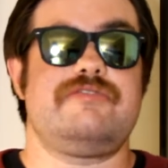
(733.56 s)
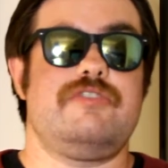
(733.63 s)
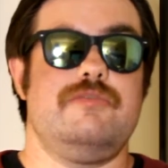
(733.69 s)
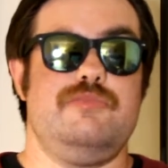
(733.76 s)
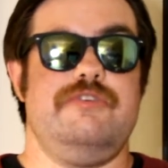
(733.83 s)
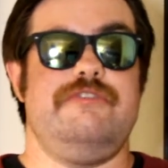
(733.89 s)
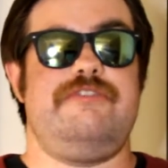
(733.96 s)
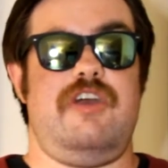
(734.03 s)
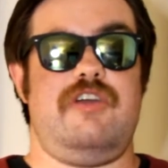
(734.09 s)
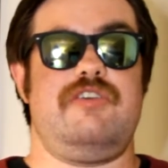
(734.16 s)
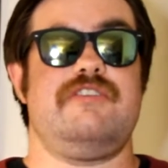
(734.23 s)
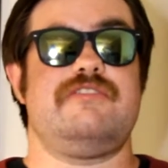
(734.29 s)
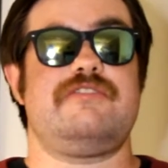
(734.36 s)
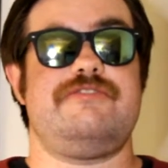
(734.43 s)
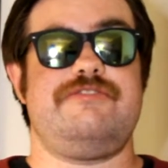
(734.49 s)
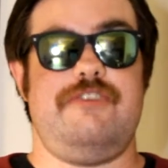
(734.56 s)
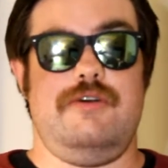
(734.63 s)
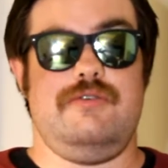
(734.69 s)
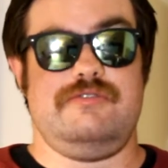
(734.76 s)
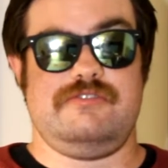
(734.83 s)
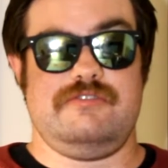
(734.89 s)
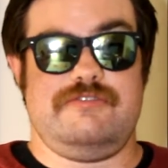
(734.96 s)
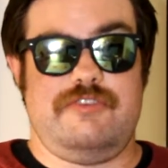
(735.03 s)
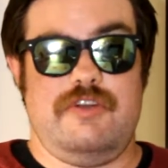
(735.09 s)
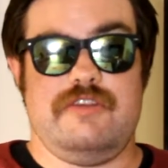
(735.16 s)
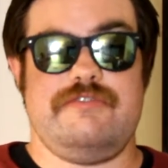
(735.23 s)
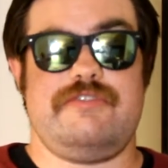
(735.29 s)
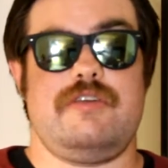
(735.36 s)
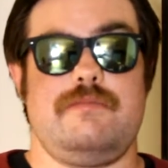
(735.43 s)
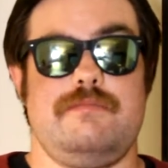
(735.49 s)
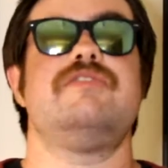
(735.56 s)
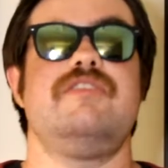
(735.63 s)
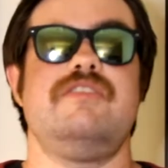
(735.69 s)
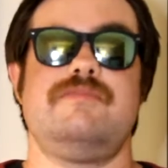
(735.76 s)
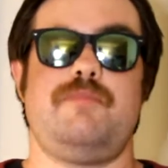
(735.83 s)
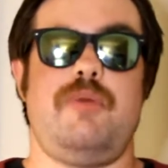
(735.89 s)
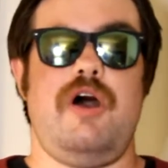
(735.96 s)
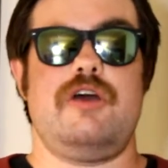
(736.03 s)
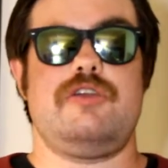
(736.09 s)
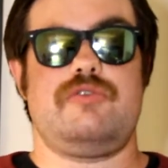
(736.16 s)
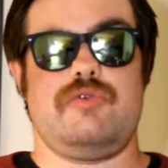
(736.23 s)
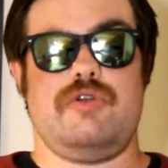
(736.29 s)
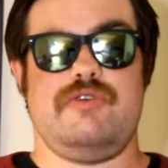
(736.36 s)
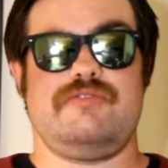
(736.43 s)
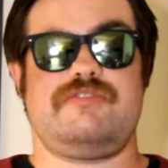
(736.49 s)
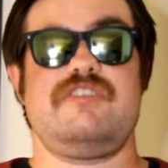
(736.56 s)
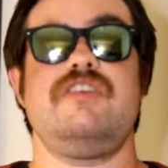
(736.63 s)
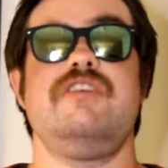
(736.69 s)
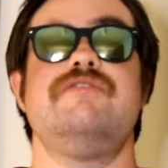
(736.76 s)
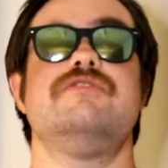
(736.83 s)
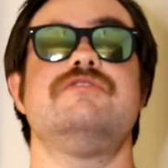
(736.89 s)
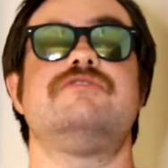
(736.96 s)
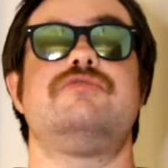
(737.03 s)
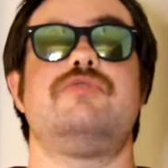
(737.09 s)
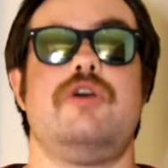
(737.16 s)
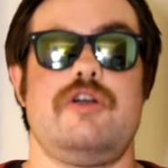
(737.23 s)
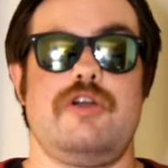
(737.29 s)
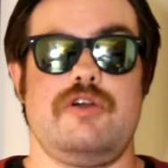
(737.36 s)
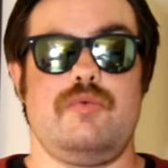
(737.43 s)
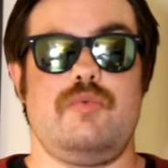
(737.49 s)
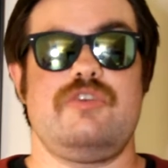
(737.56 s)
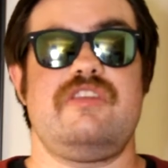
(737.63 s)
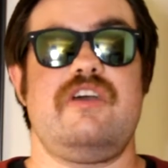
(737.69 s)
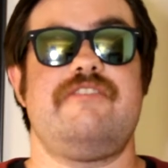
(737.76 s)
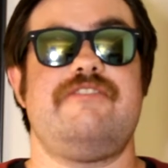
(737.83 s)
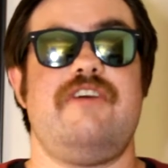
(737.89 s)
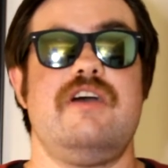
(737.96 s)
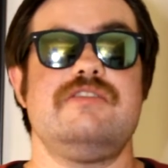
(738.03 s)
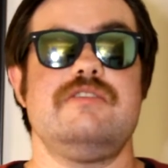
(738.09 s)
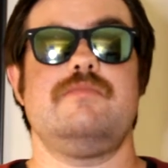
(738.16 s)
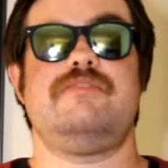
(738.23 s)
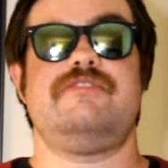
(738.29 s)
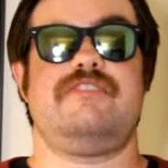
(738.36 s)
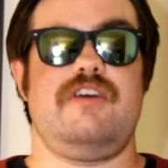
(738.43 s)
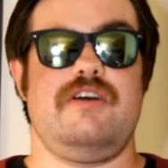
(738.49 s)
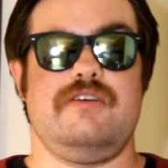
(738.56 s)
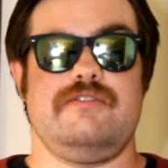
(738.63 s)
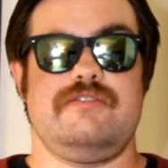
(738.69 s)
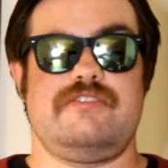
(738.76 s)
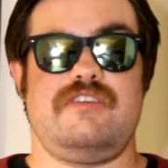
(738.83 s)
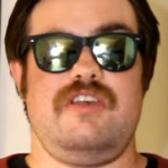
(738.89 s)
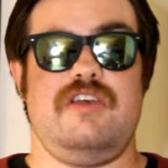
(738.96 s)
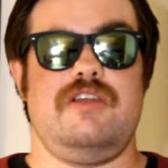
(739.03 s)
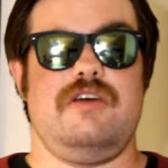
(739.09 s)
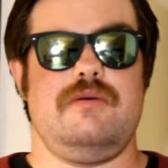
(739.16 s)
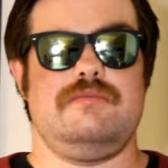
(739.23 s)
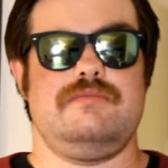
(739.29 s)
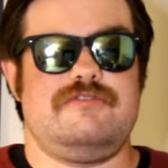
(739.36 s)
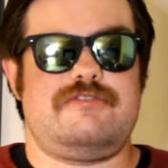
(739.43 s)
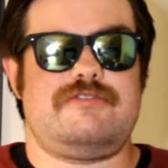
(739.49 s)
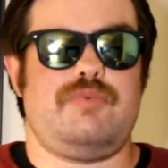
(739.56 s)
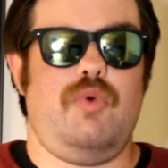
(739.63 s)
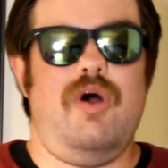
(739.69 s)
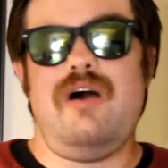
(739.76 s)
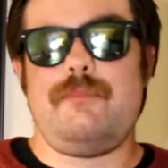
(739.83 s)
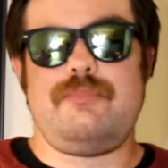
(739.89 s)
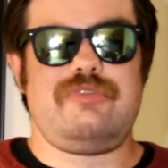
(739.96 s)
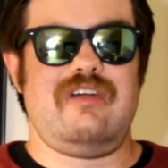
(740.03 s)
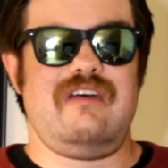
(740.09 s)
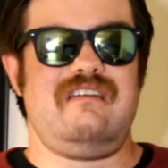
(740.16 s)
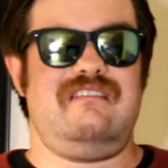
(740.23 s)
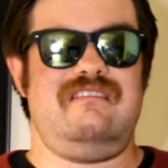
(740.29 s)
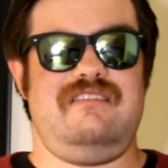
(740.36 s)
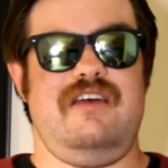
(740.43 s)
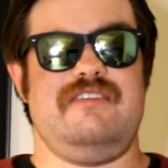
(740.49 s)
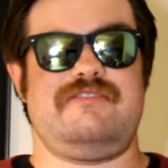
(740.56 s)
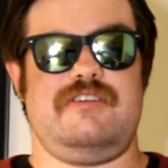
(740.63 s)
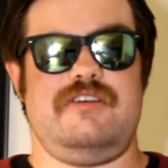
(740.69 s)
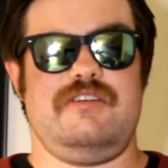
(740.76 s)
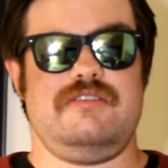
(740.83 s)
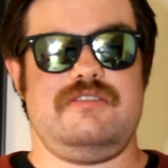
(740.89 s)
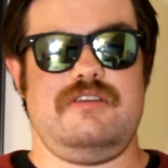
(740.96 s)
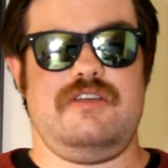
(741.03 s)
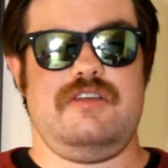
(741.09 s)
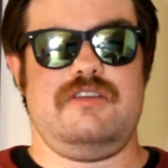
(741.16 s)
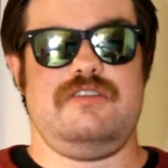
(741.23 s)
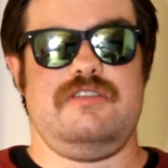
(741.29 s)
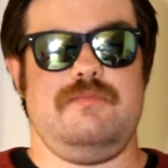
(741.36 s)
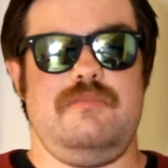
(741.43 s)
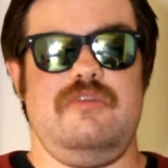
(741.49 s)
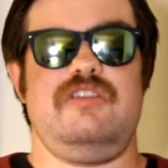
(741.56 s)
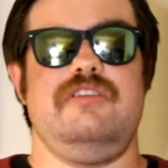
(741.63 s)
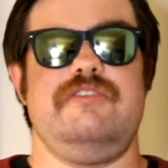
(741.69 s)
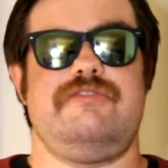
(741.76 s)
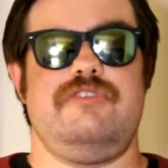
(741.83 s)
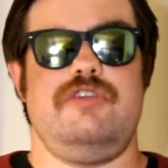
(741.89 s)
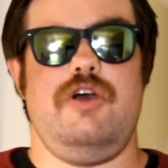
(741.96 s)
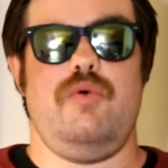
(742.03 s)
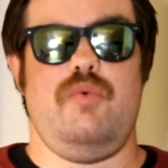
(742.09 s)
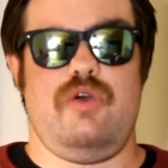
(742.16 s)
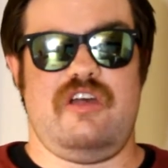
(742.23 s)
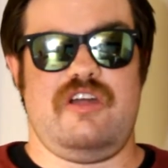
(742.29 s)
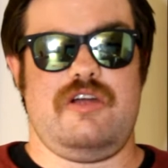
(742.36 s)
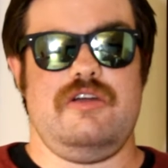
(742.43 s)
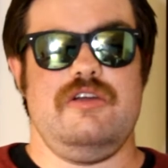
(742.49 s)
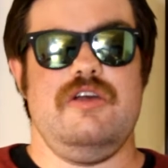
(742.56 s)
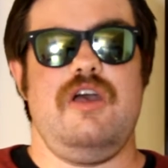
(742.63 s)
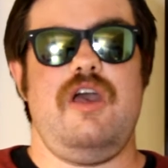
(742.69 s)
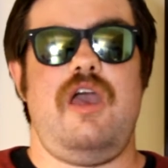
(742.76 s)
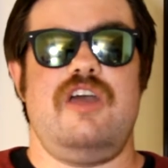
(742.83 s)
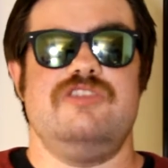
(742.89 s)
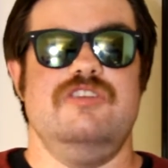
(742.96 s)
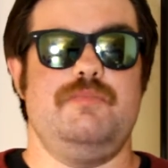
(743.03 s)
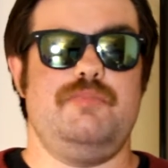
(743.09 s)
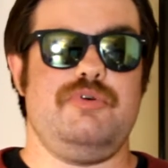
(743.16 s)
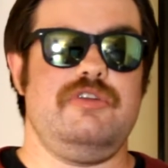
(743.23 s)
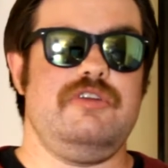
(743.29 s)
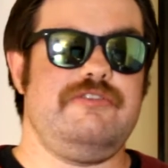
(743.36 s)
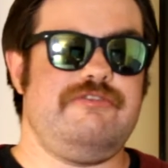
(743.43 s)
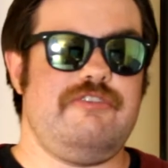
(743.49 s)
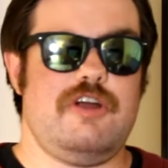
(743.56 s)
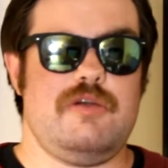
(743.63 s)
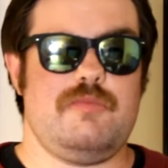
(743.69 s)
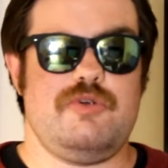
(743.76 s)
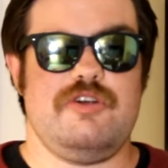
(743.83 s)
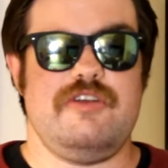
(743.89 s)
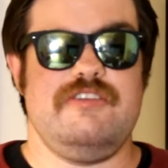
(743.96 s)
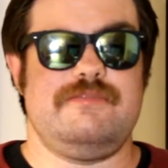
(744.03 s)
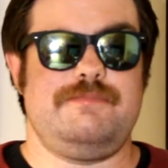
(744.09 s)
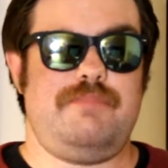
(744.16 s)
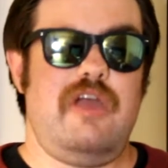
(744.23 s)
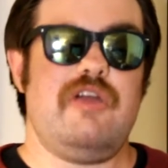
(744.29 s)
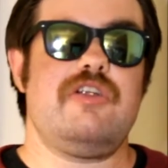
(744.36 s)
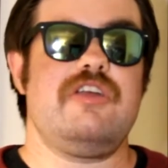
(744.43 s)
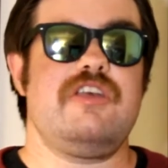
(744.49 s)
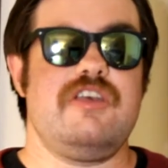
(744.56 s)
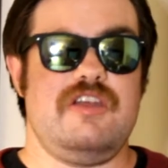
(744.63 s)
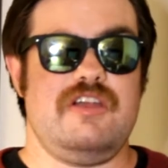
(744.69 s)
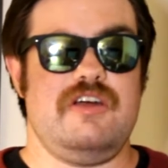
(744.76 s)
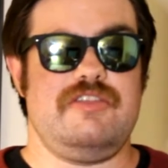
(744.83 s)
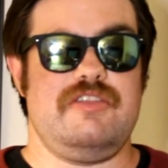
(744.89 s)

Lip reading: from the various foes in front of them. This bond grows even stronger when they find themselves in a swamp-like desert in the middle of nowhere, and the bullet farmer is bearing in on